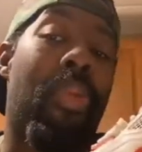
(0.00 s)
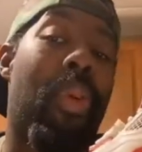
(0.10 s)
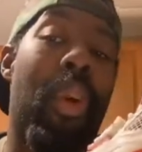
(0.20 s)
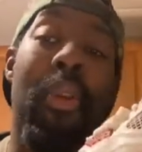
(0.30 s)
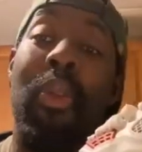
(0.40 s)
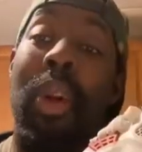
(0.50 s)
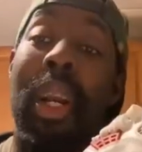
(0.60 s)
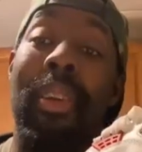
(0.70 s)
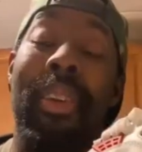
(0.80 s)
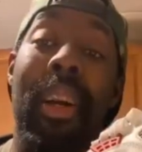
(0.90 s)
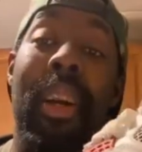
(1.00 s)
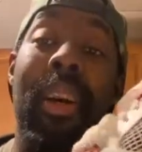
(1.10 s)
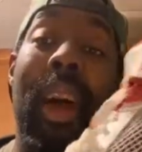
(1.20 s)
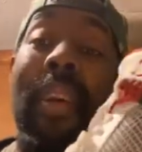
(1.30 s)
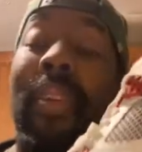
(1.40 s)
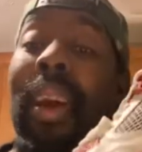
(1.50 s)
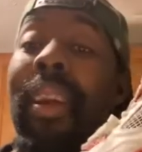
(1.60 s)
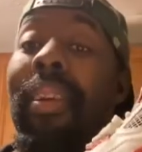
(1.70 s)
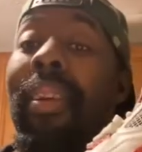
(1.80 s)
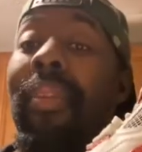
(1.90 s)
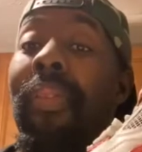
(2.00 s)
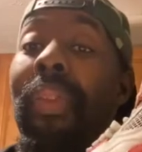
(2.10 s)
3 or 4 years ago, and then